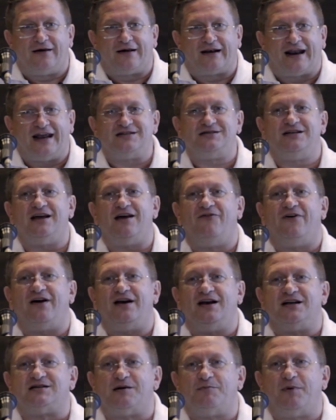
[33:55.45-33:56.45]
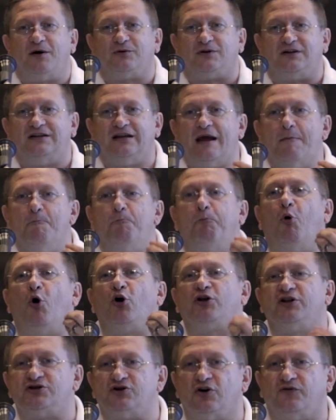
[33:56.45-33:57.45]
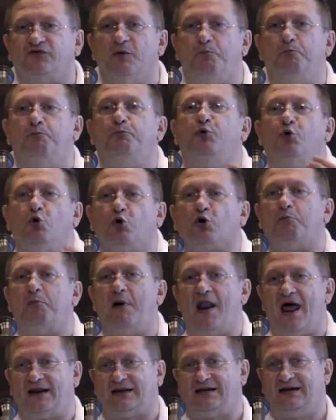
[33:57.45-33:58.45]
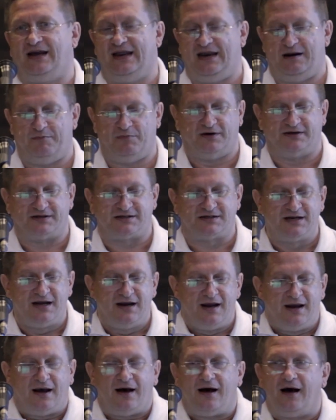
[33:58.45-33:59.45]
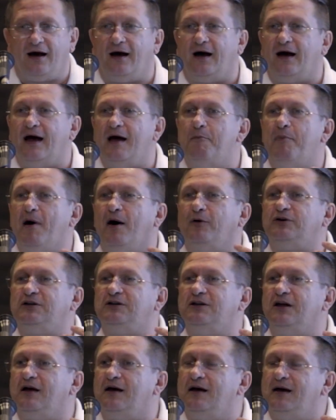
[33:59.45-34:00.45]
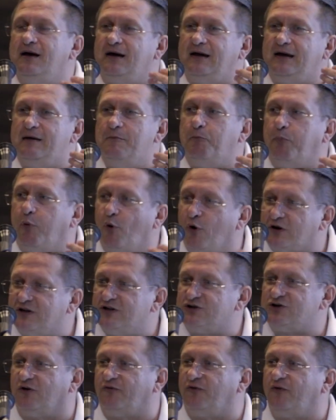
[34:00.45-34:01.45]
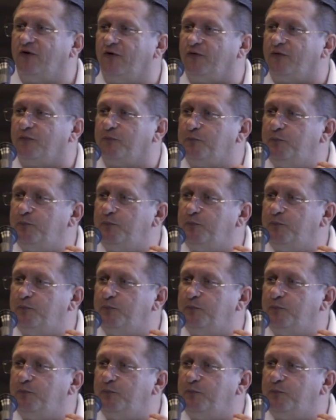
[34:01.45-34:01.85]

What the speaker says: raise the awareness about the importance of the pure blood animals, about the importance of